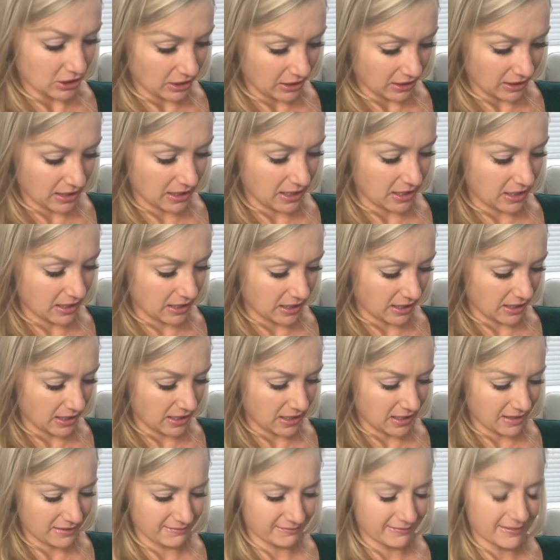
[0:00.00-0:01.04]

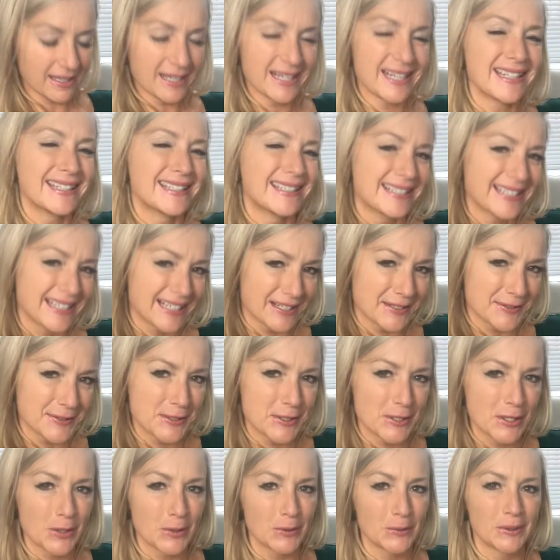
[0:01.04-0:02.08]
He's 6
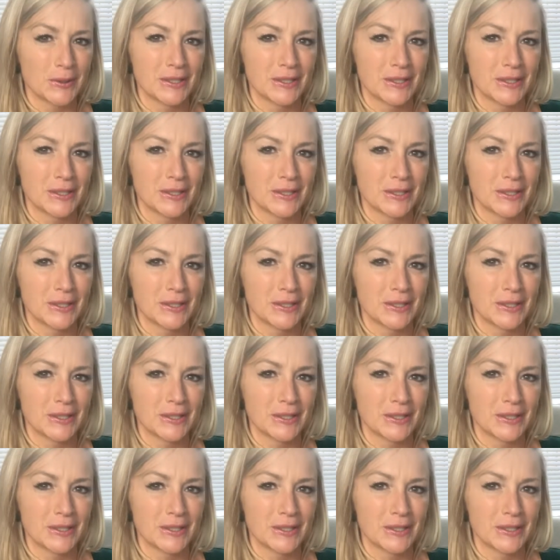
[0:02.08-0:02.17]
though.